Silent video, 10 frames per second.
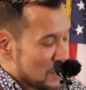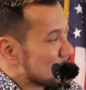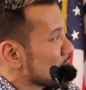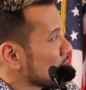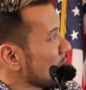
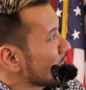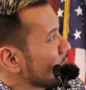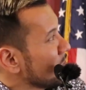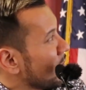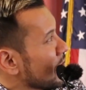So
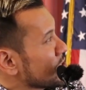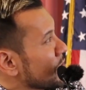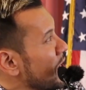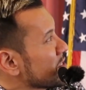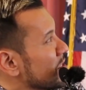let's move on.
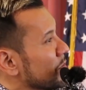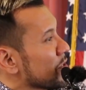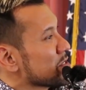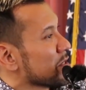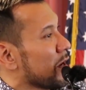So case numbers.